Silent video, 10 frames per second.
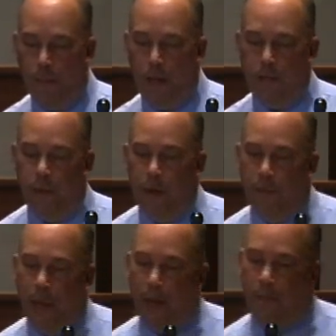it's very,
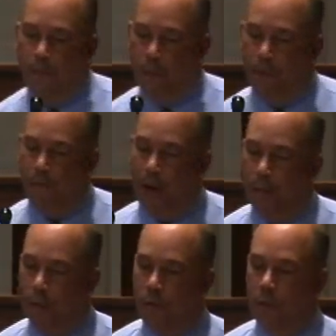very
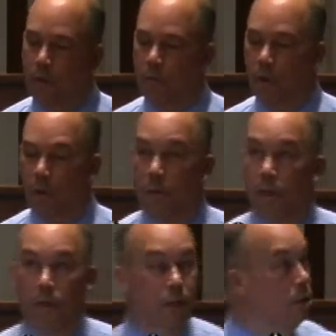valuable. So I want you to look real
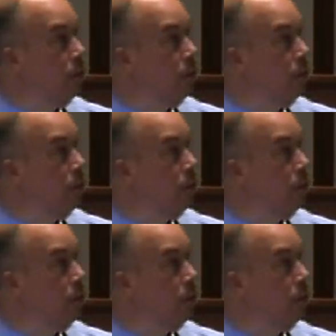closely at these